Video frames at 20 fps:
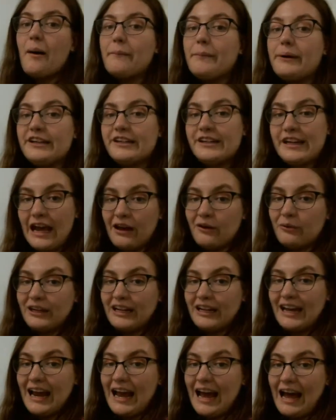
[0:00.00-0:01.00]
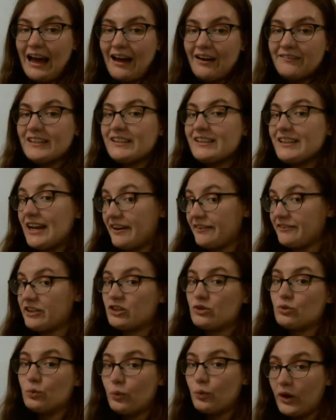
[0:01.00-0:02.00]
But now what I have, instead of
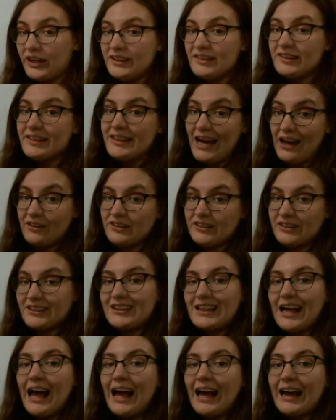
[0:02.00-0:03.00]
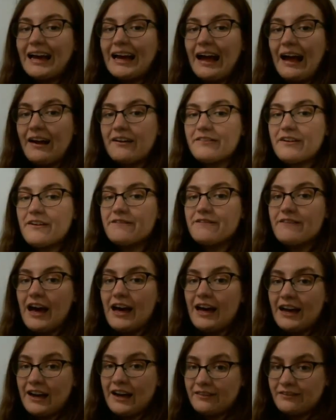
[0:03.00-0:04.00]
just 1 thousandth, I have
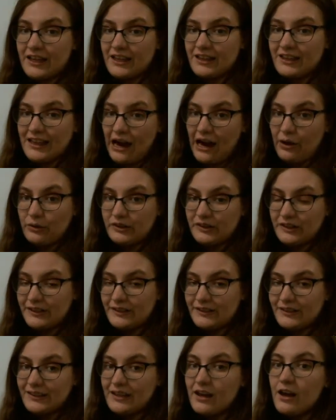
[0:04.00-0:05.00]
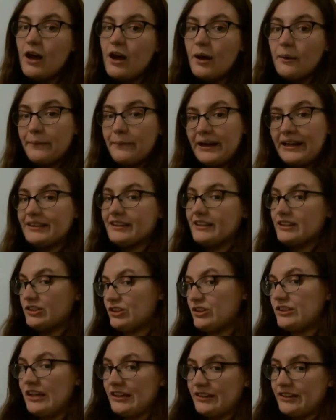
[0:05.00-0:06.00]
five thousandths. But
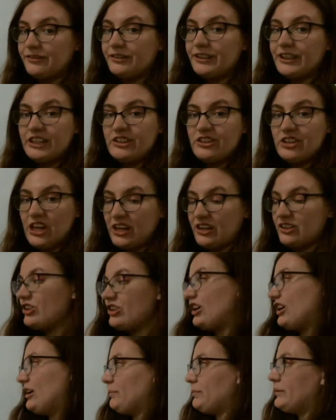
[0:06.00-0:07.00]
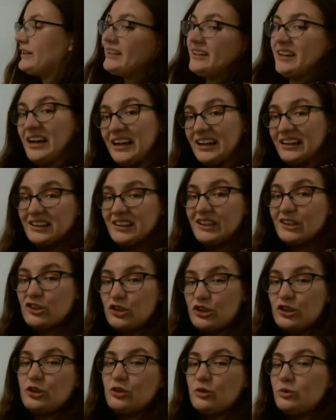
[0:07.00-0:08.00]
this doesn't really change up anything
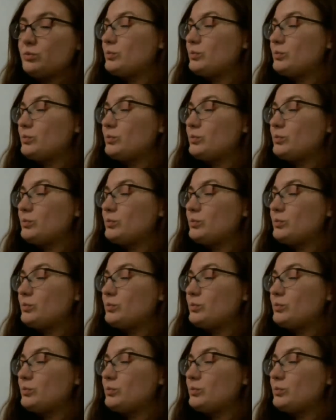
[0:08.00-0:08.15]
too